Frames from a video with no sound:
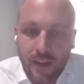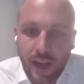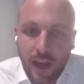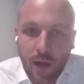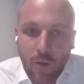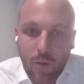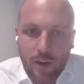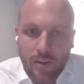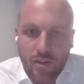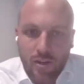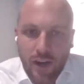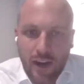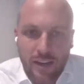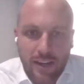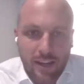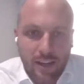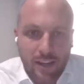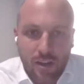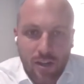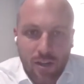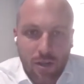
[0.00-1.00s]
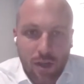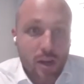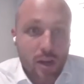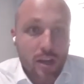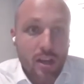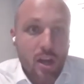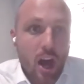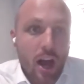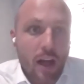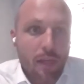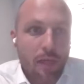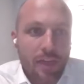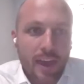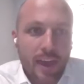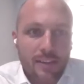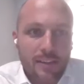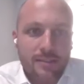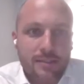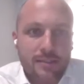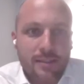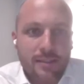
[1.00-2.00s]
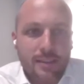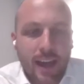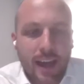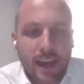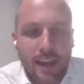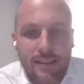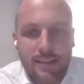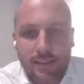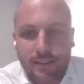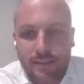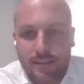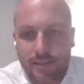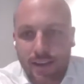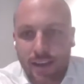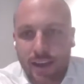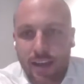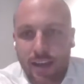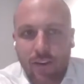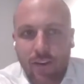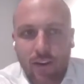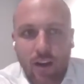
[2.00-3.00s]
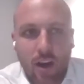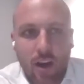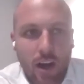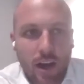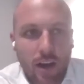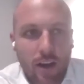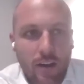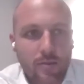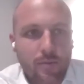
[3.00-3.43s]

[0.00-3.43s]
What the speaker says: We're trading at 39,000 today, so it's even higher.